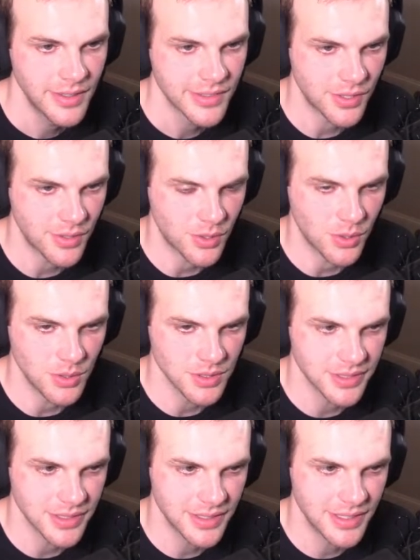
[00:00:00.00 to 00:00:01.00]
So the
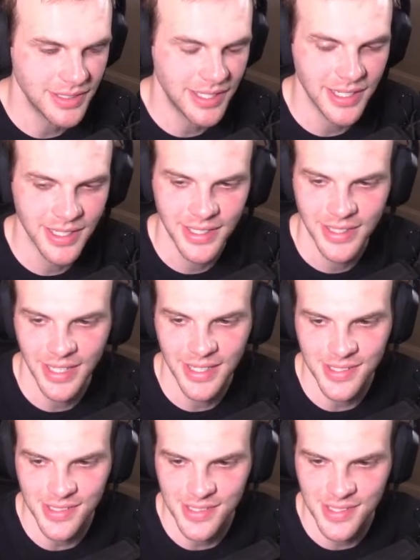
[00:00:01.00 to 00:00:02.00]
Colts, yeah, that
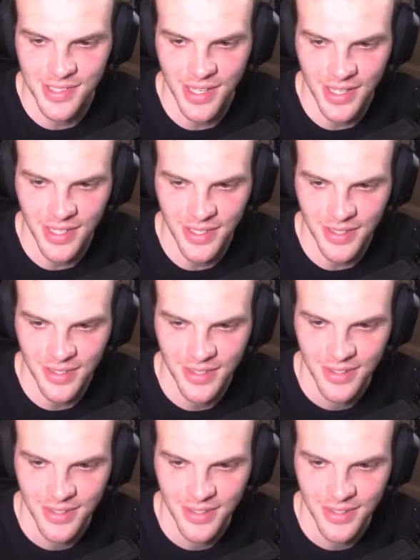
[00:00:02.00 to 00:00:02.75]
is insane.